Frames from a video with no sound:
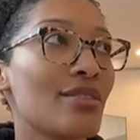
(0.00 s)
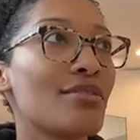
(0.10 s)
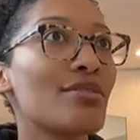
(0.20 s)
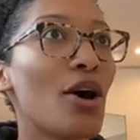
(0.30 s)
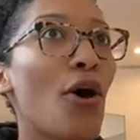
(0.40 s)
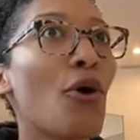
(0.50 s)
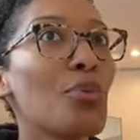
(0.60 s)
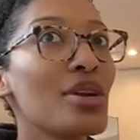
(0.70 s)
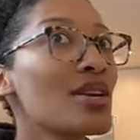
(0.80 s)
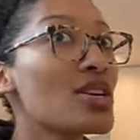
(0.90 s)
so
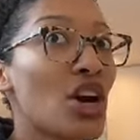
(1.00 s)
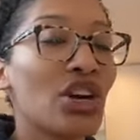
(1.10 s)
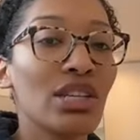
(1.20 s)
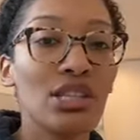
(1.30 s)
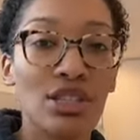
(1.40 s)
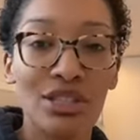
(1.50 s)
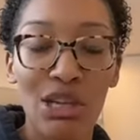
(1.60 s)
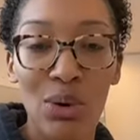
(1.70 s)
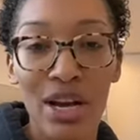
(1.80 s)
many girlies just don't